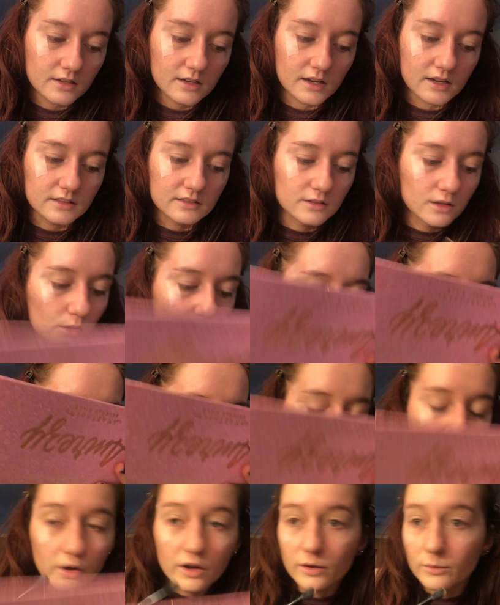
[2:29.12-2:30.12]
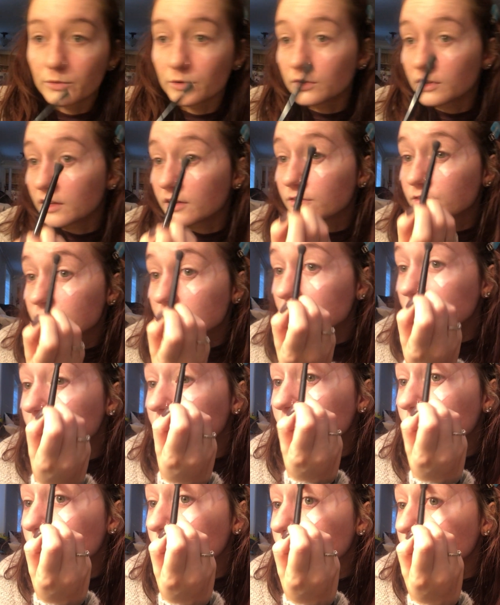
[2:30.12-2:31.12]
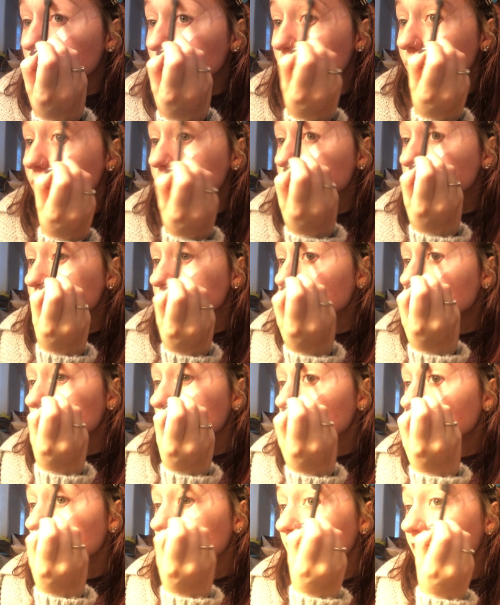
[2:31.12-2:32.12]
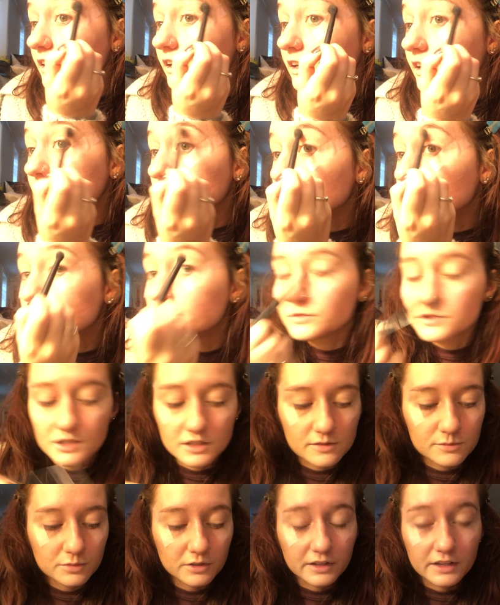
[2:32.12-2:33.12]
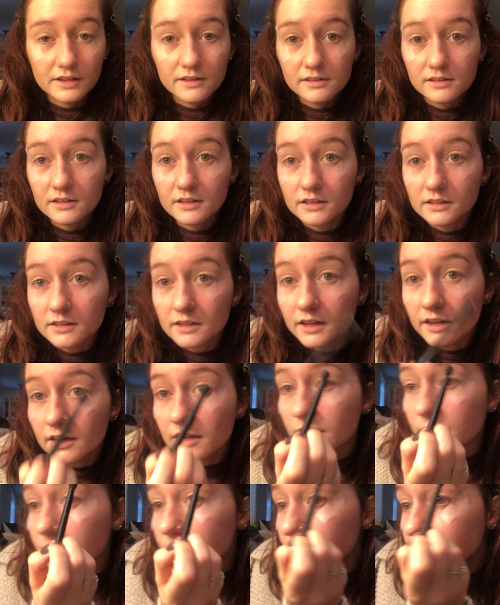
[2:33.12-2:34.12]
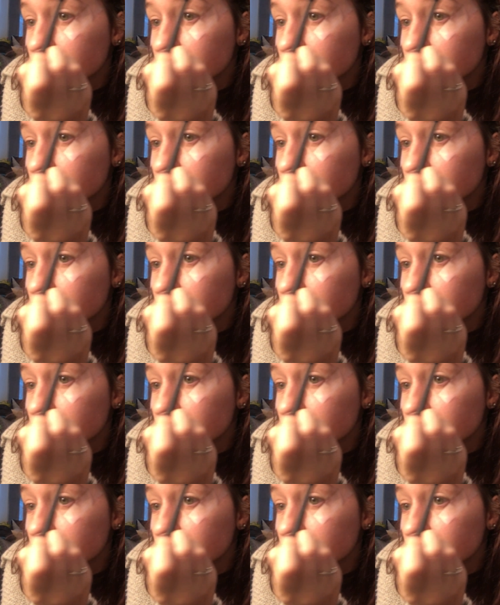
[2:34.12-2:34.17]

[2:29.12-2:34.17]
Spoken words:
on the upper left hand corner, and just placing that